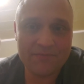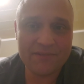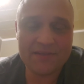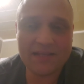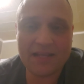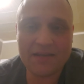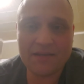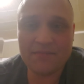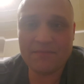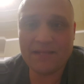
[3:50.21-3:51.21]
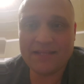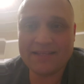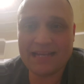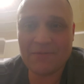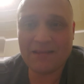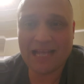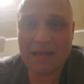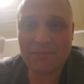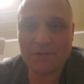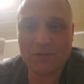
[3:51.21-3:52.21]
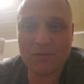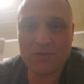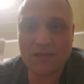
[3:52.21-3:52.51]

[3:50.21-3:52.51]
this and that, and it's not really applicable.